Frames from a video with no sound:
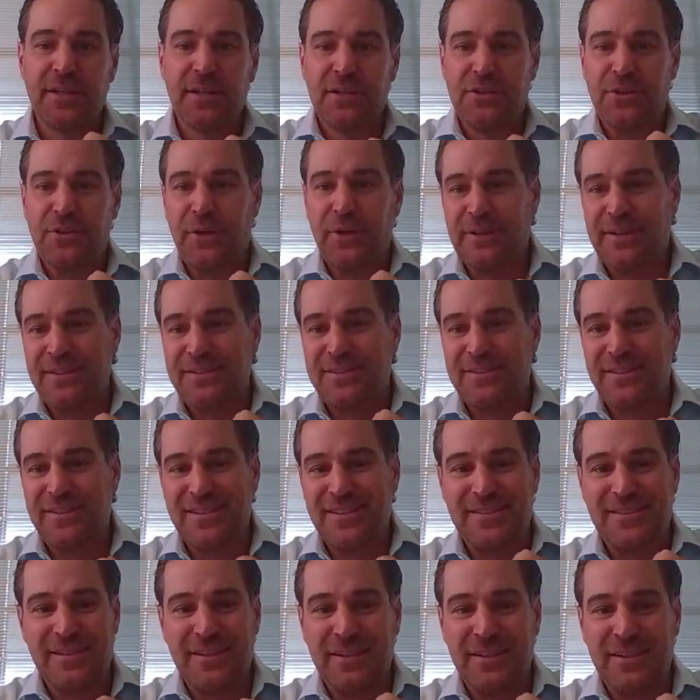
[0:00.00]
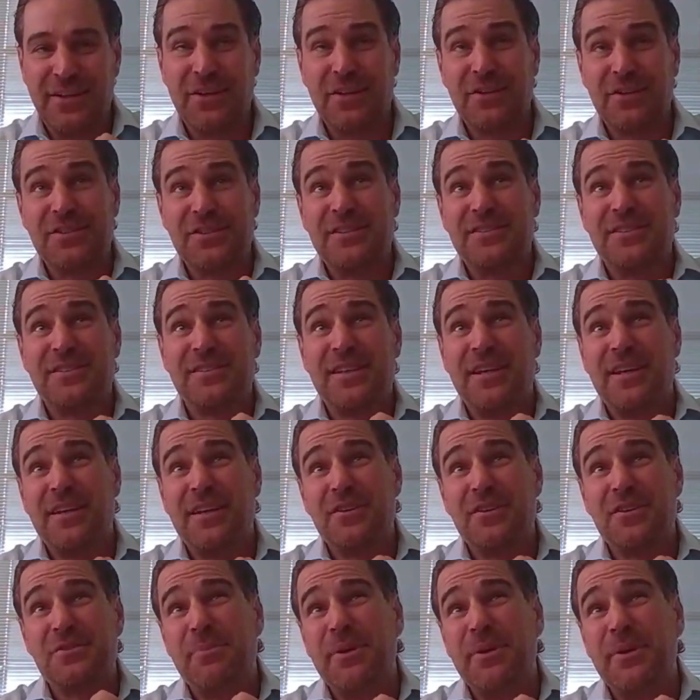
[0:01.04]
doing this 16 years i'd say
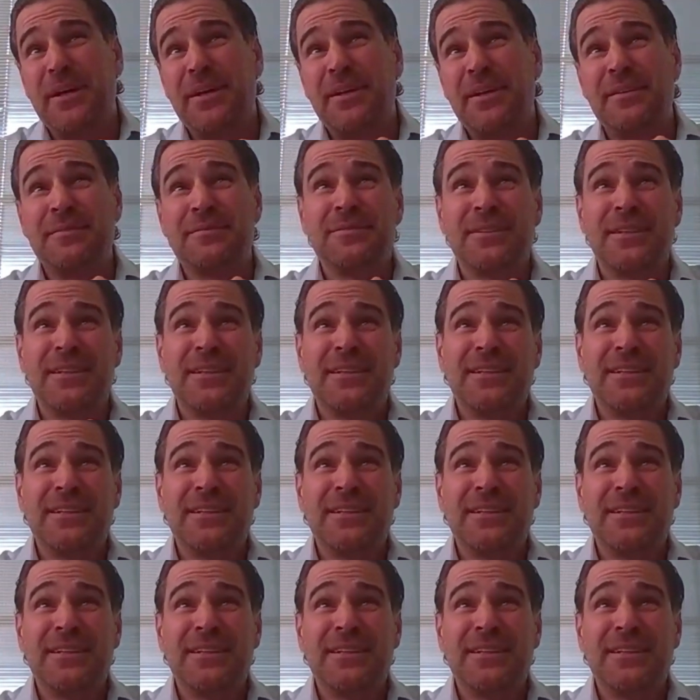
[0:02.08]
there's been